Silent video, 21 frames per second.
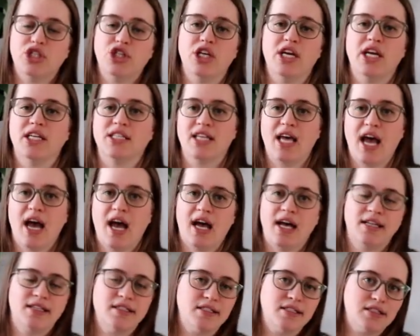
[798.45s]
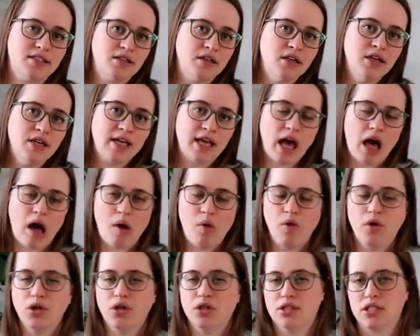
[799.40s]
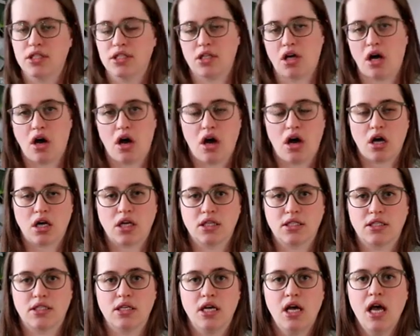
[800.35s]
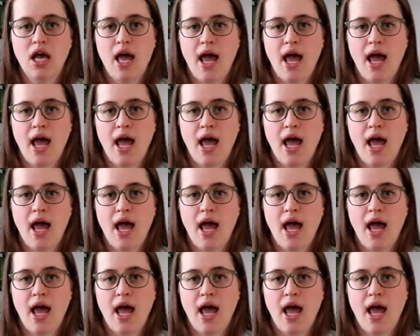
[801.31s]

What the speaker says: she gets hats, cowls, socks,